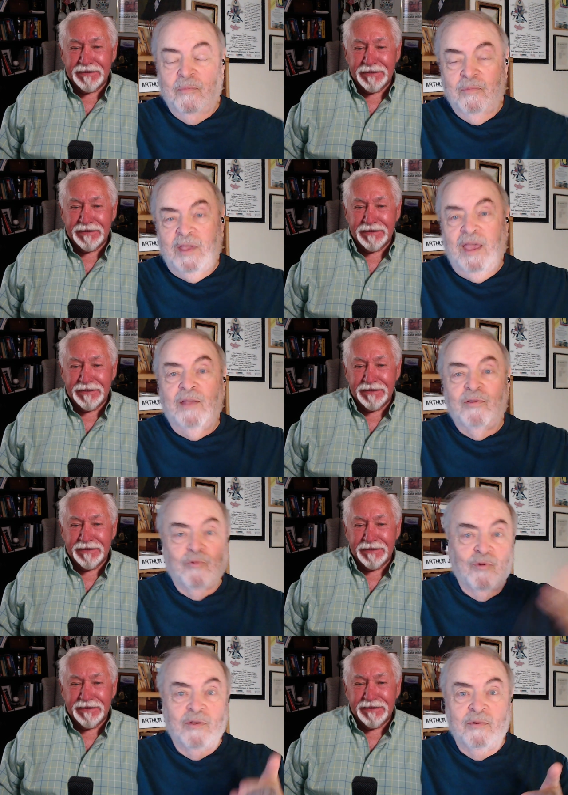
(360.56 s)
Speaker 1: tan
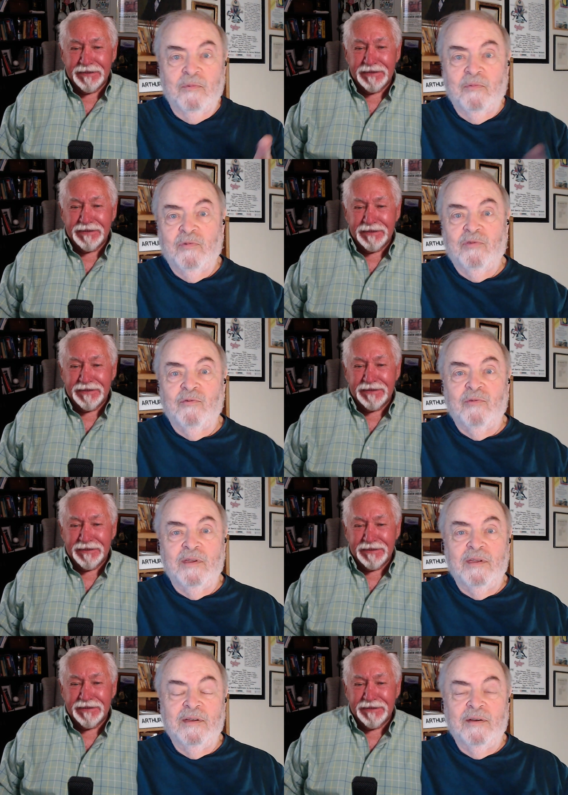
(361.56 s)
through the through
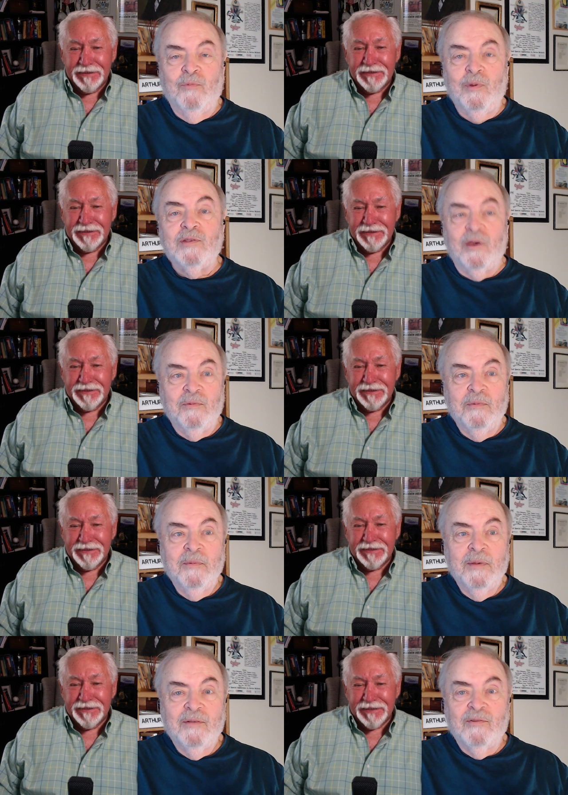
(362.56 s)
the uh, window.
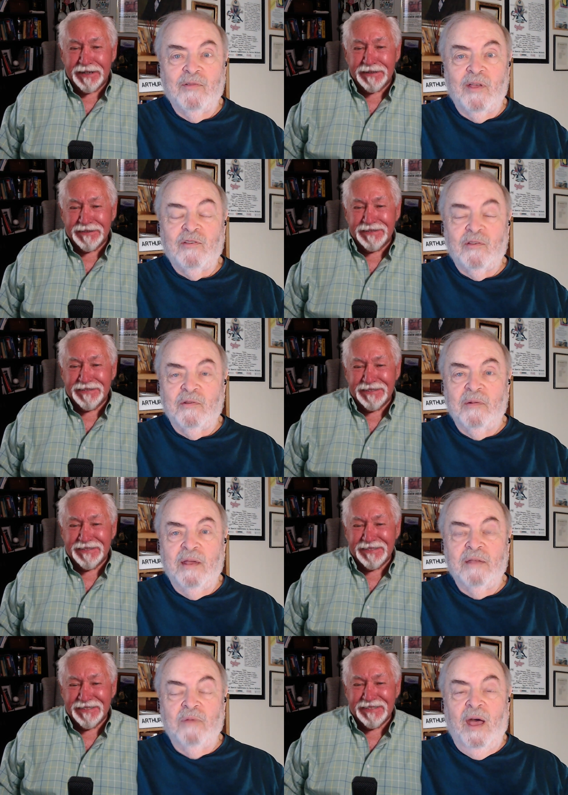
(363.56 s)
So that yeah. doesn't
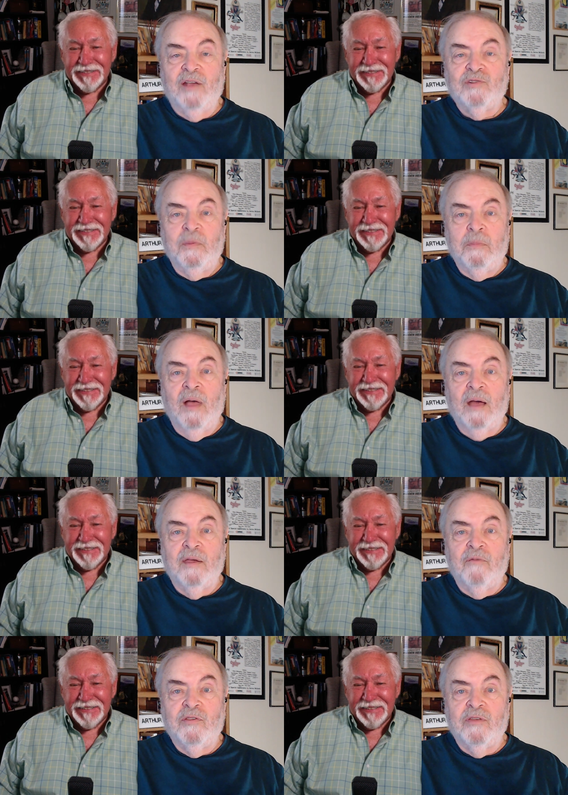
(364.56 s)
actually
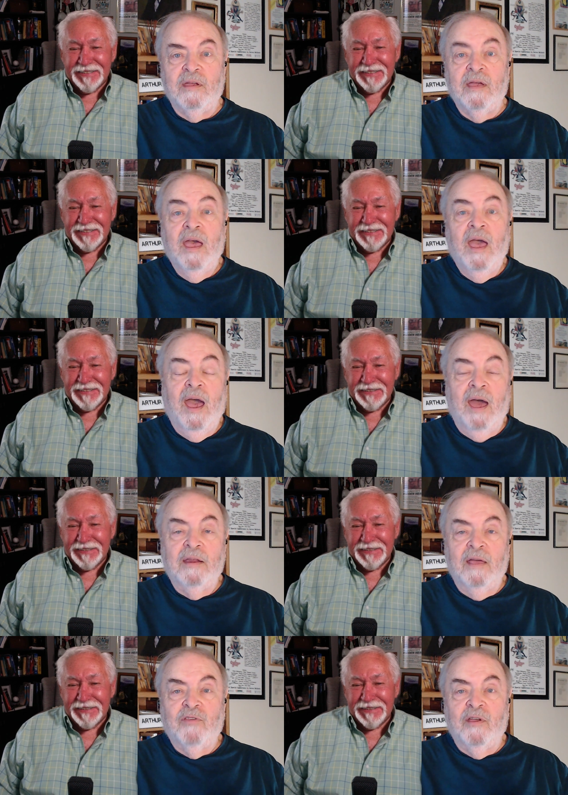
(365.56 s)
block everything.
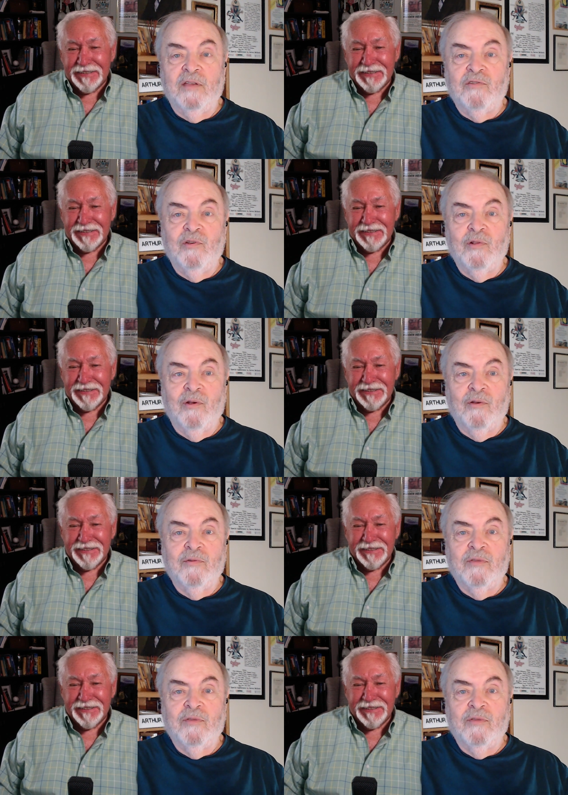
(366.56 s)
And I think, as you learned,